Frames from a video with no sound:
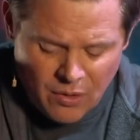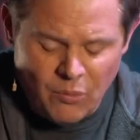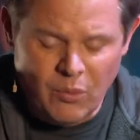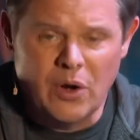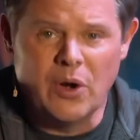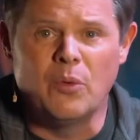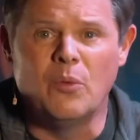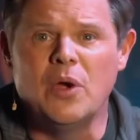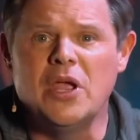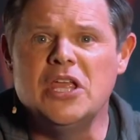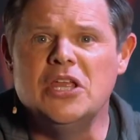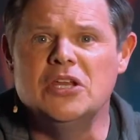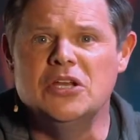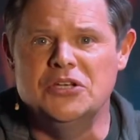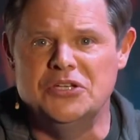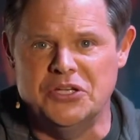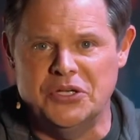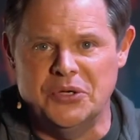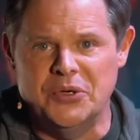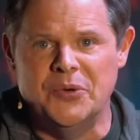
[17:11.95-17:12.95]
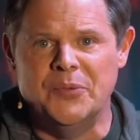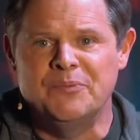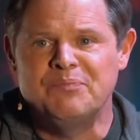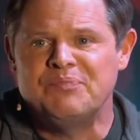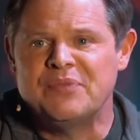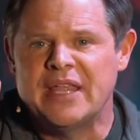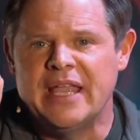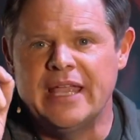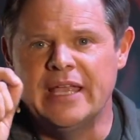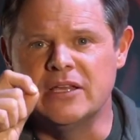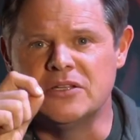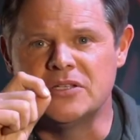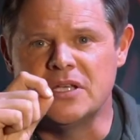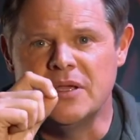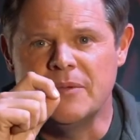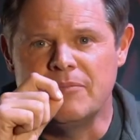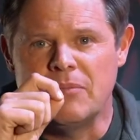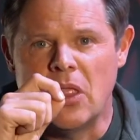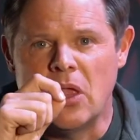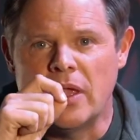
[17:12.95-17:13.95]
what I want you to do is
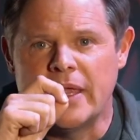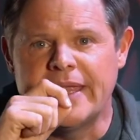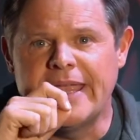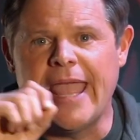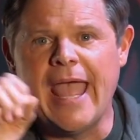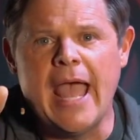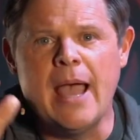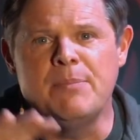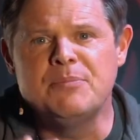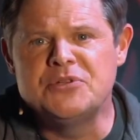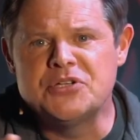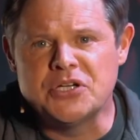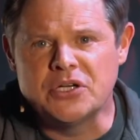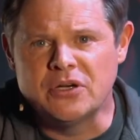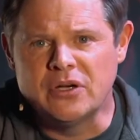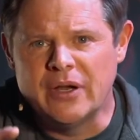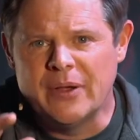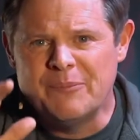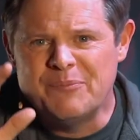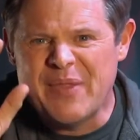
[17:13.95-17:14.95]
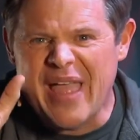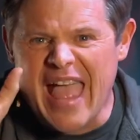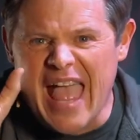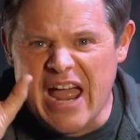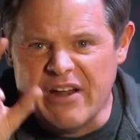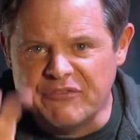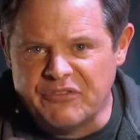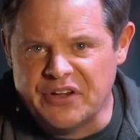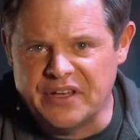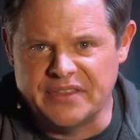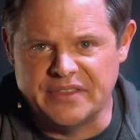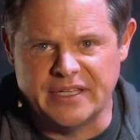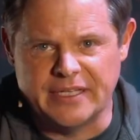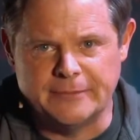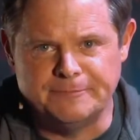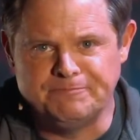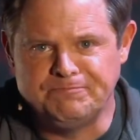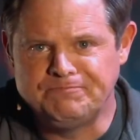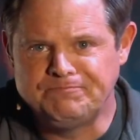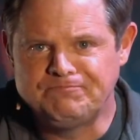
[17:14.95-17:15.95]
capture everything
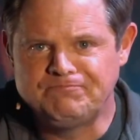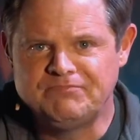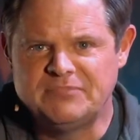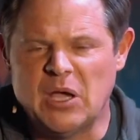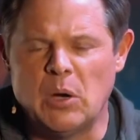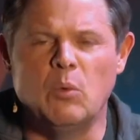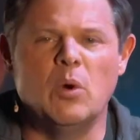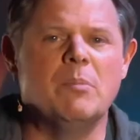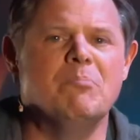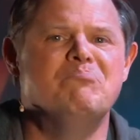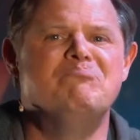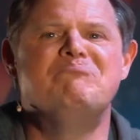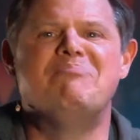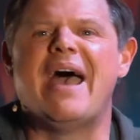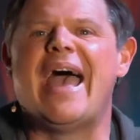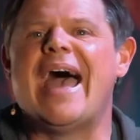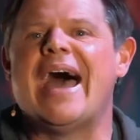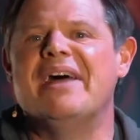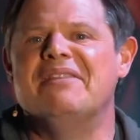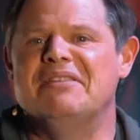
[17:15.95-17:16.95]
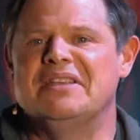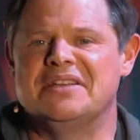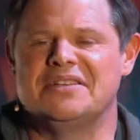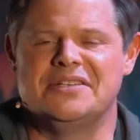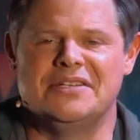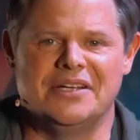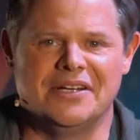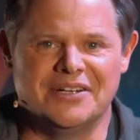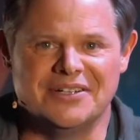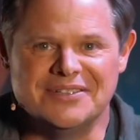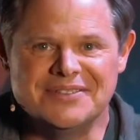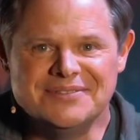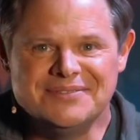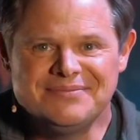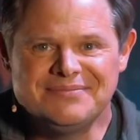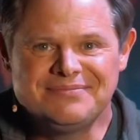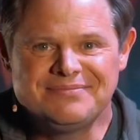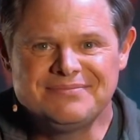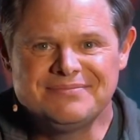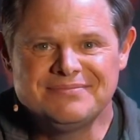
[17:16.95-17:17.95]
that went bad this year.
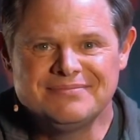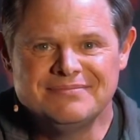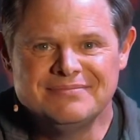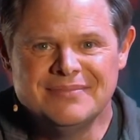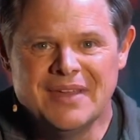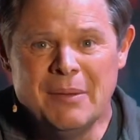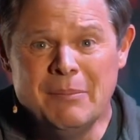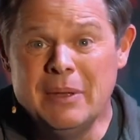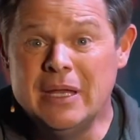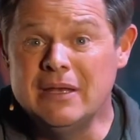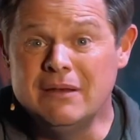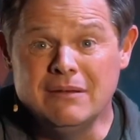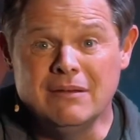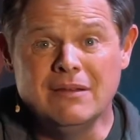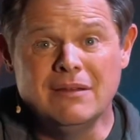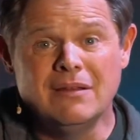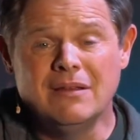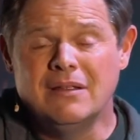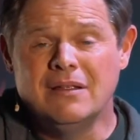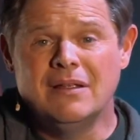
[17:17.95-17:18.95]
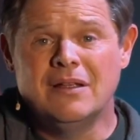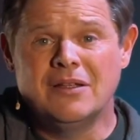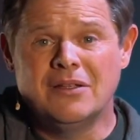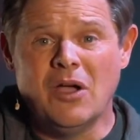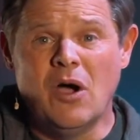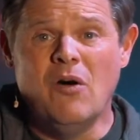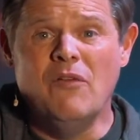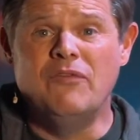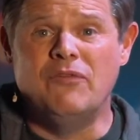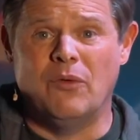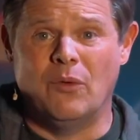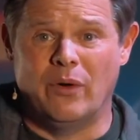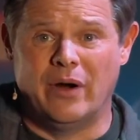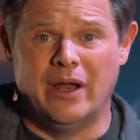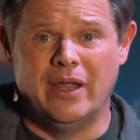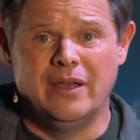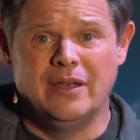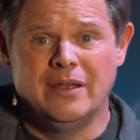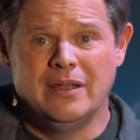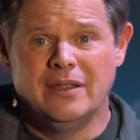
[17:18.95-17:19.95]
I mean, go for it.
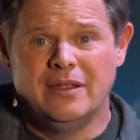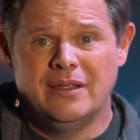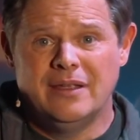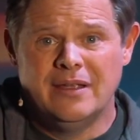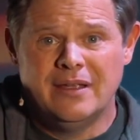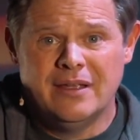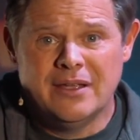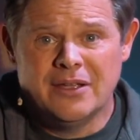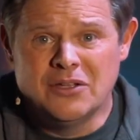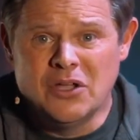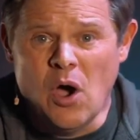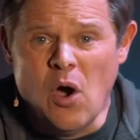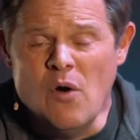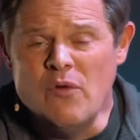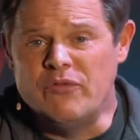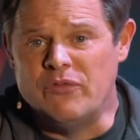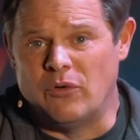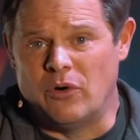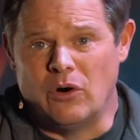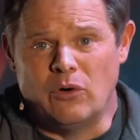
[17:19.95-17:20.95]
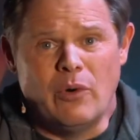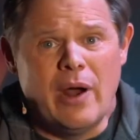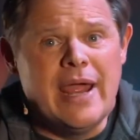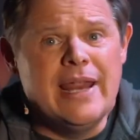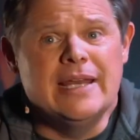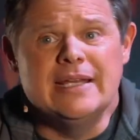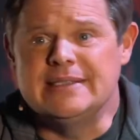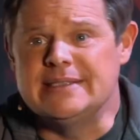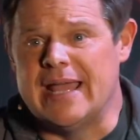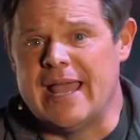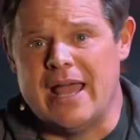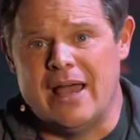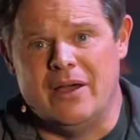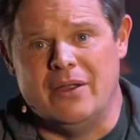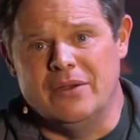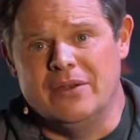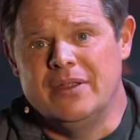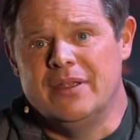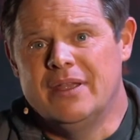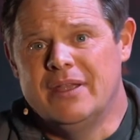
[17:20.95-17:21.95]
Go for it. Write it down.